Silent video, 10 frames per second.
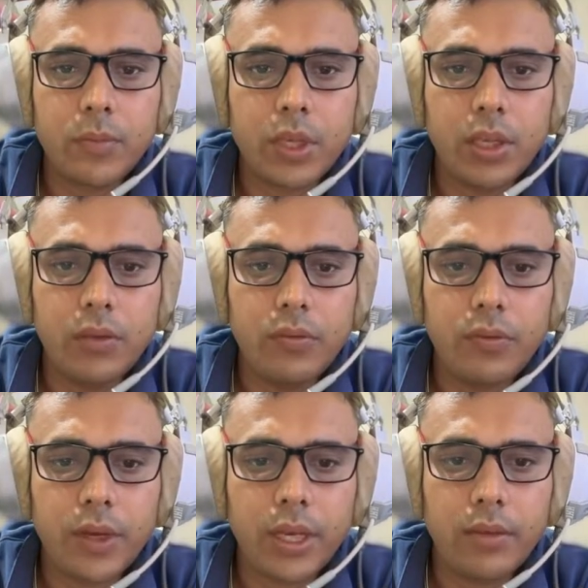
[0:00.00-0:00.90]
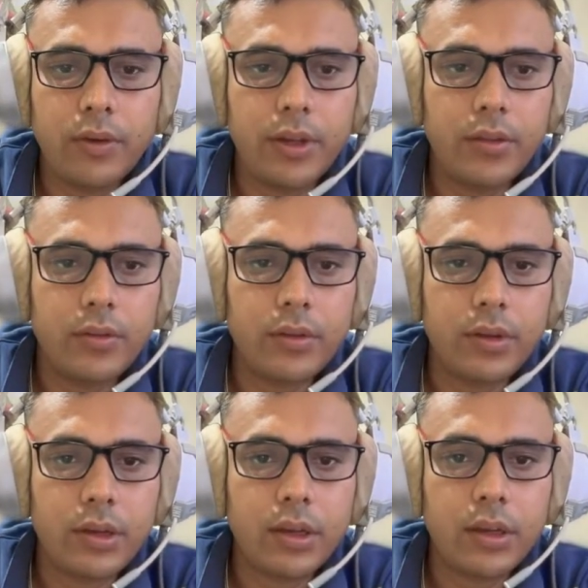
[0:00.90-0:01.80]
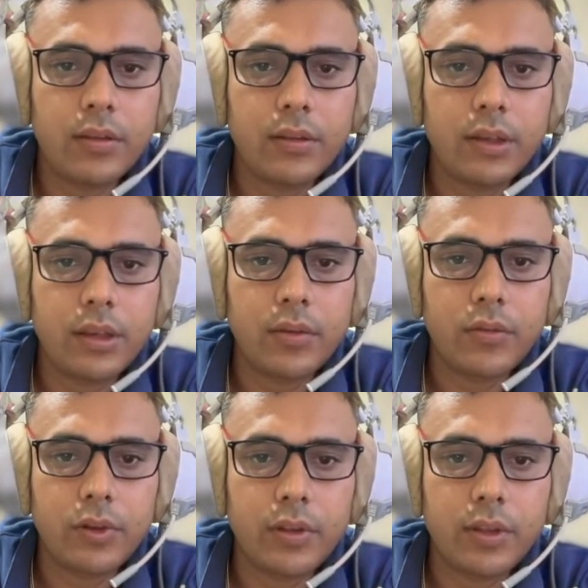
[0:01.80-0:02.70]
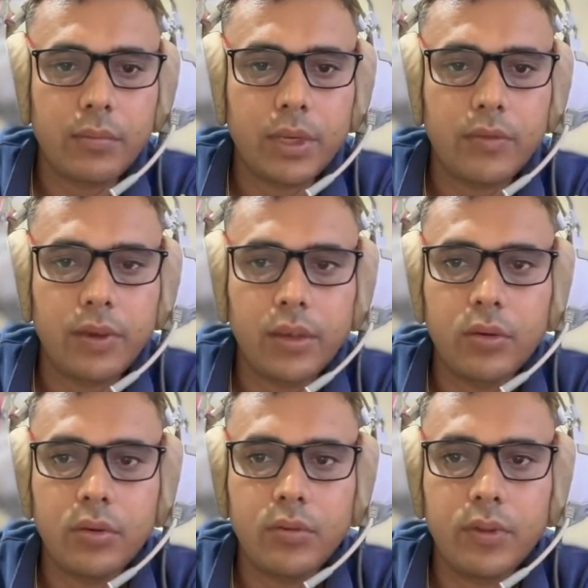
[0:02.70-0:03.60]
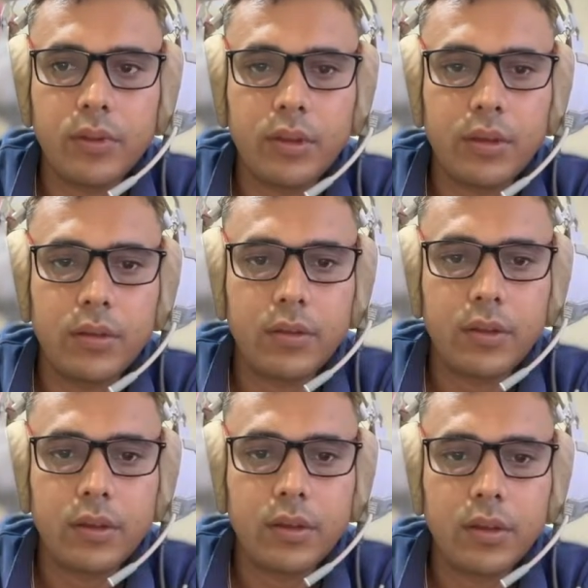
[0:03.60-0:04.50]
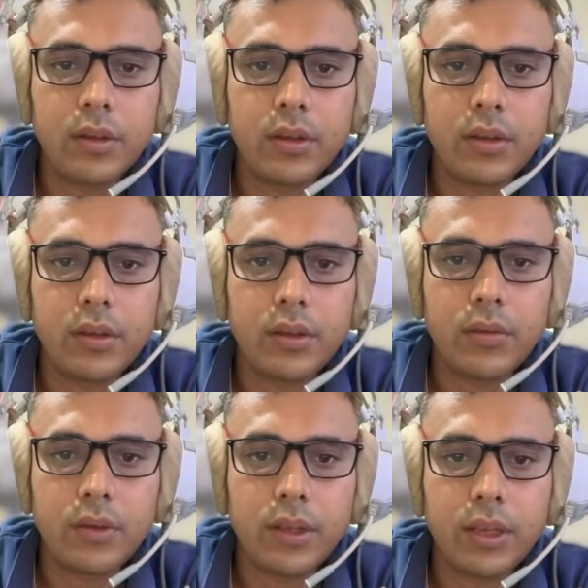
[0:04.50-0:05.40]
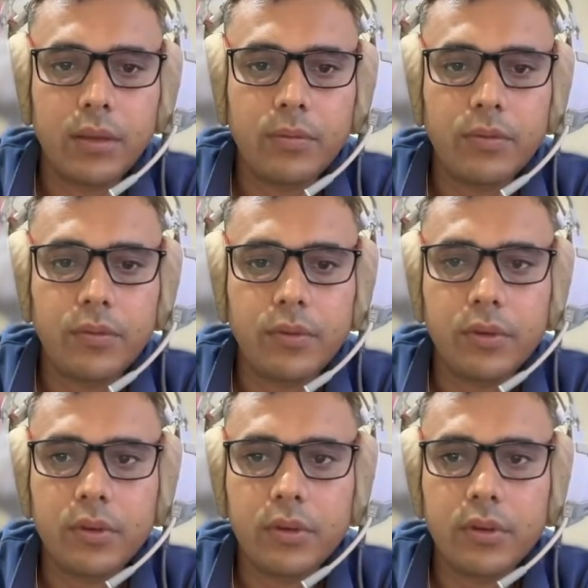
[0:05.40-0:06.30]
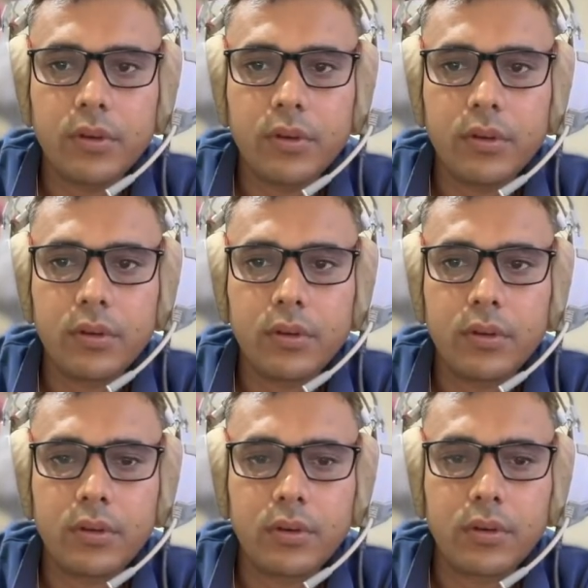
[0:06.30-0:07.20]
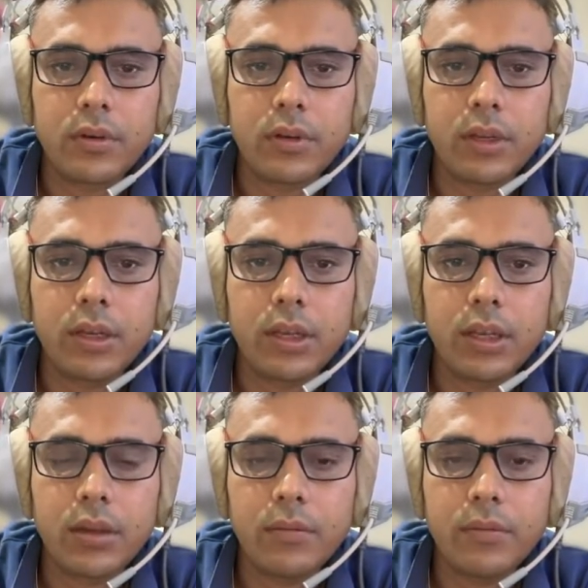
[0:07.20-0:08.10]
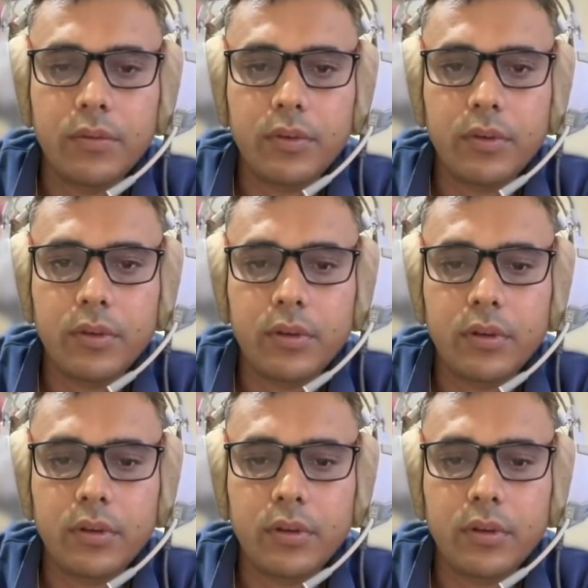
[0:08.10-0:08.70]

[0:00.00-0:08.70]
E5 it is asking. For example, if I go with this, if you capture, and I capture,